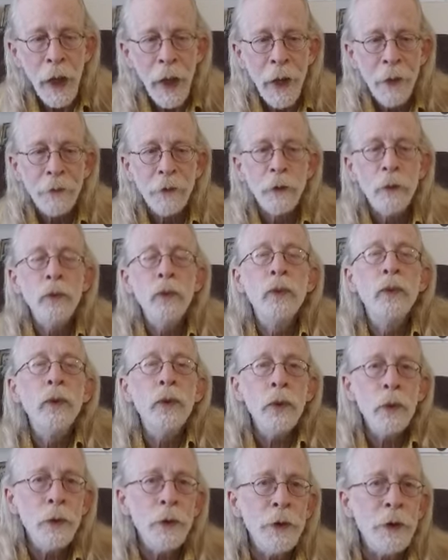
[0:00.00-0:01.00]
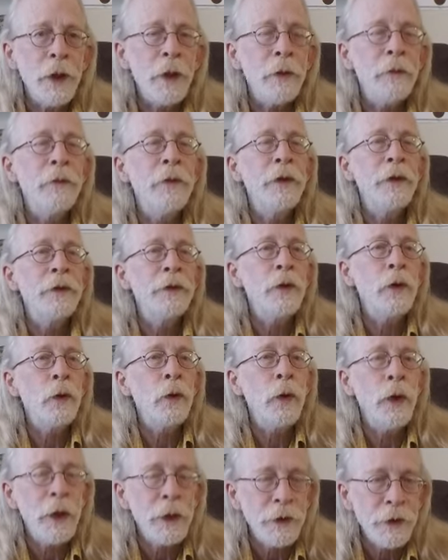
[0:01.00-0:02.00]
At the root of this
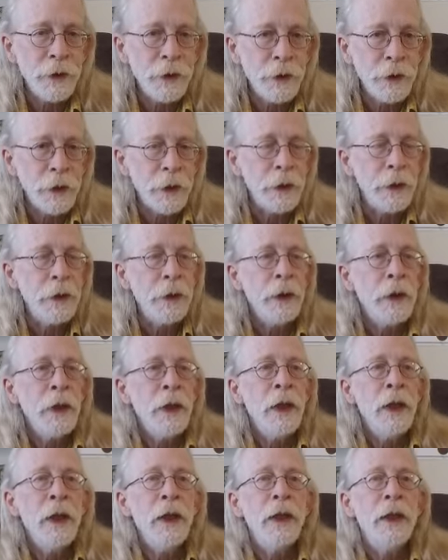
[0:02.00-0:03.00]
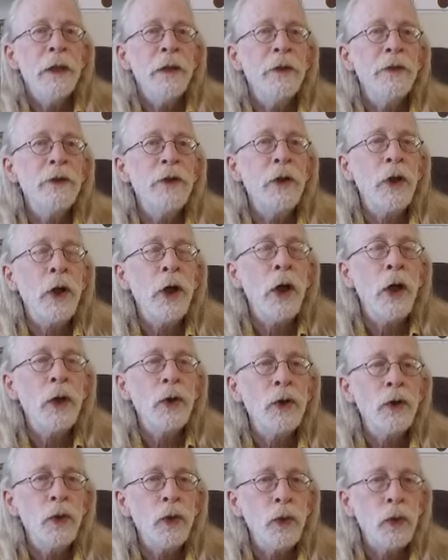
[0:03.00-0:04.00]
question is
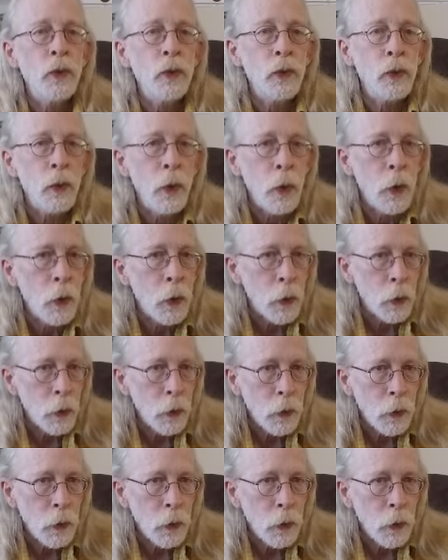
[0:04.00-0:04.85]
control.